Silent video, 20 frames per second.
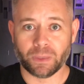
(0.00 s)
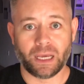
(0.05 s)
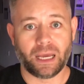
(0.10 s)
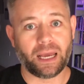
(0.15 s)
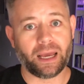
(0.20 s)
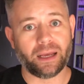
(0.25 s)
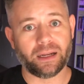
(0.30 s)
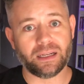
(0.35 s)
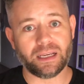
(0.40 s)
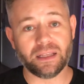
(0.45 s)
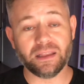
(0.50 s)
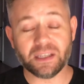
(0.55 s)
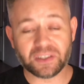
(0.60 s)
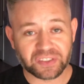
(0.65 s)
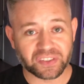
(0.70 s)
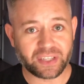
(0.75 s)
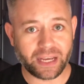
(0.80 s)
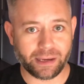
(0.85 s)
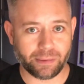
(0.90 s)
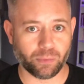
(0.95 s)
And in the
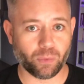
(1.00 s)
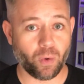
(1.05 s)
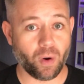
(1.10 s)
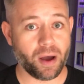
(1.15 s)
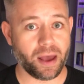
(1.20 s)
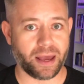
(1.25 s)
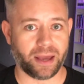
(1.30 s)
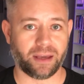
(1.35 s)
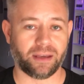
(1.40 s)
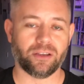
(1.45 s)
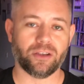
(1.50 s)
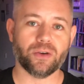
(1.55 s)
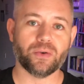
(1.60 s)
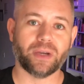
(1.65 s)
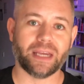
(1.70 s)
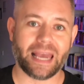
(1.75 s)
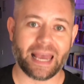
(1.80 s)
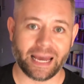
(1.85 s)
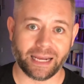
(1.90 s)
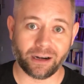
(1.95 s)
same way, you
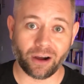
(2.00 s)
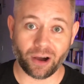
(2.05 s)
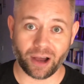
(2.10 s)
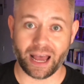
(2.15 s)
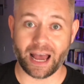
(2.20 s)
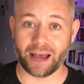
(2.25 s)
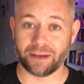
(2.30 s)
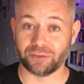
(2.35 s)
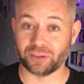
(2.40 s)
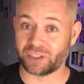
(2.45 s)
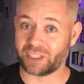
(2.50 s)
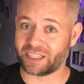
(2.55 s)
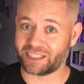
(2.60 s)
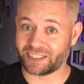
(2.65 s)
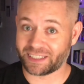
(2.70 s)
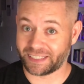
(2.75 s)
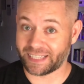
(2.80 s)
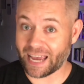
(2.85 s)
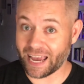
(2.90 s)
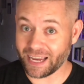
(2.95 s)
cannot have
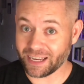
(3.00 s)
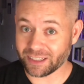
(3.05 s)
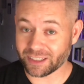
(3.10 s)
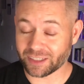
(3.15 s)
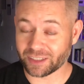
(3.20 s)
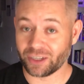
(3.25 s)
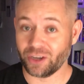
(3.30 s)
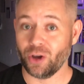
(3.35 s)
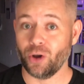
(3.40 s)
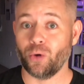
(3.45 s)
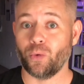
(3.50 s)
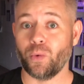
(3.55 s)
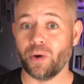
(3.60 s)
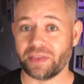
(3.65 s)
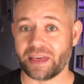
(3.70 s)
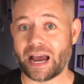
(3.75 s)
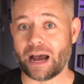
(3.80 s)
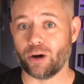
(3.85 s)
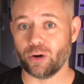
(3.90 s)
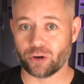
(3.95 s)
success
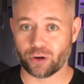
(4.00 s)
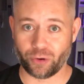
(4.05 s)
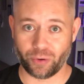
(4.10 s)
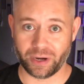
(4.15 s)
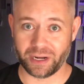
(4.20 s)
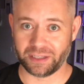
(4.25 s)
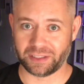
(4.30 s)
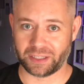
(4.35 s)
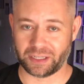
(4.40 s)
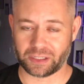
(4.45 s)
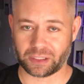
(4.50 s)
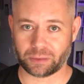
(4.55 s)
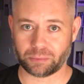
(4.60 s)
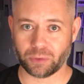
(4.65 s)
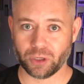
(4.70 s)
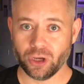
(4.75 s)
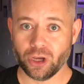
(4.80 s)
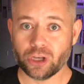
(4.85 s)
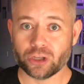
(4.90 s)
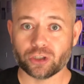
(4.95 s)
without criticism.
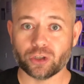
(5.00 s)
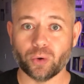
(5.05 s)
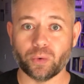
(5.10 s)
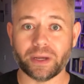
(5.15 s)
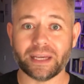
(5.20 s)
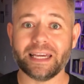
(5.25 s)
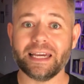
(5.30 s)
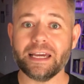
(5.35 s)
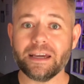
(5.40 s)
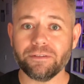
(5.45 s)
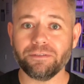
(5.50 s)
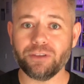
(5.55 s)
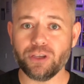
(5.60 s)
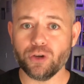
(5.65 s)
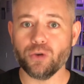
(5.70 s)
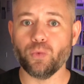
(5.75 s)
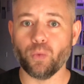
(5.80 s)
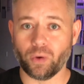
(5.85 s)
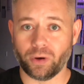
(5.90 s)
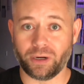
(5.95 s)
So if
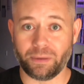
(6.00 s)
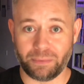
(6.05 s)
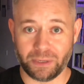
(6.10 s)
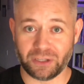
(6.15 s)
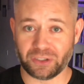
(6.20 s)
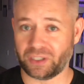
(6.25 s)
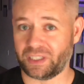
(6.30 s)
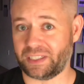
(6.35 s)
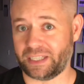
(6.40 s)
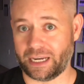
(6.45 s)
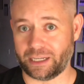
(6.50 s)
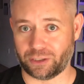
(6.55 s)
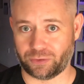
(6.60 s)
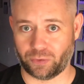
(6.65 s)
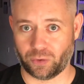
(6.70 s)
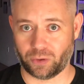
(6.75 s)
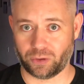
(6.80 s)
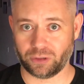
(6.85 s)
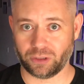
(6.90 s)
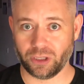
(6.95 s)
you want to be
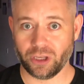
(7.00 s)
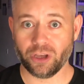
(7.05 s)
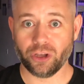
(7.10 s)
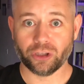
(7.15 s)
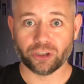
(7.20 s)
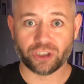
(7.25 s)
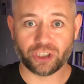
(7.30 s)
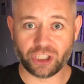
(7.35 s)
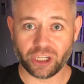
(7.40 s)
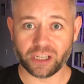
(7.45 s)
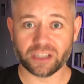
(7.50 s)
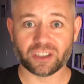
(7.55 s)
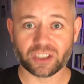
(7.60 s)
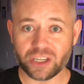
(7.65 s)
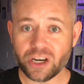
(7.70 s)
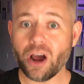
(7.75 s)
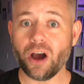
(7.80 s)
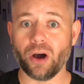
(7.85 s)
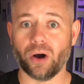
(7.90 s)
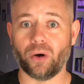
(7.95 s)
successful, just
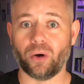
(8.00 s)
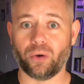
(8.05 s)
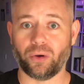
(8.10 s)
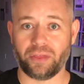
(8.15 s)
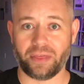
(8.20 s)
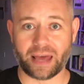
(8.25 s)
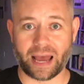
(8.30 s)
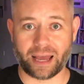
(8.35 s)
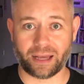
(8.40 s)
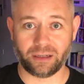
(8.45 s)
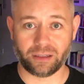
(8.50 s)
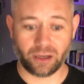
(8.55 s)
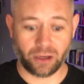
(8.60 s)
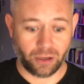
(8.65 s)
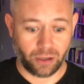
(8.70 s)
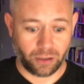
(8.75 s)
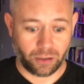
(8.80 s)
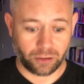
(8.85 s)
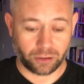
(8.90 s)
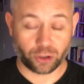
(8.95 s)
know that
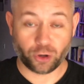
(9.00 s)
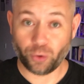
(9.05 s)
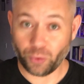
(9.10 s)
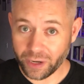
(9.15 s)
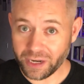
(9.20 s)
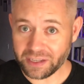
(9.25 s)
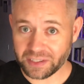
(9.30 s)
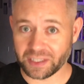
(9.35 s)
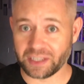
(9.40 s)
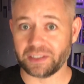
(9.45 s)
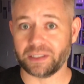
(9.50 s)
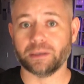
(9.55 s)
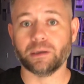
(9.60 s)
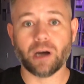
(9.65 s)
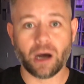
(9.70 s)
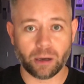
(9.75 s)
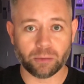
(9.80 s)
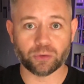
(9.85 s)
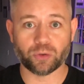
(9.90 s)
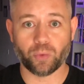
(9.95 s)
criticism
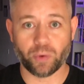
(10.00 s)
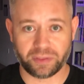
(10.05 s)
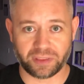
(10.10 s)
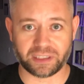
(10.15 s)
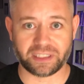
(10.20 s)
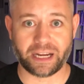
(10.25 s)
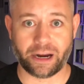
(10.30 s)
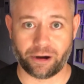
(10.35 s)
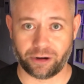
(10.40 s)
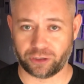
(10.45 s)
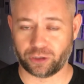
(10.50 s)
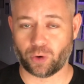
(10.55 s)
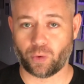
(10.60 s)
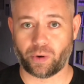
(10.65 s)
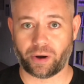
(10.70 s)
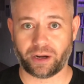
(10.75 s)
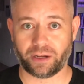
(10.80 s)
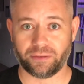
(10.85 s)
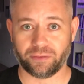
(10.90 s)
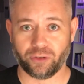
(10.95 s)
comes with the
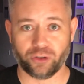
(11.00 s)
territory.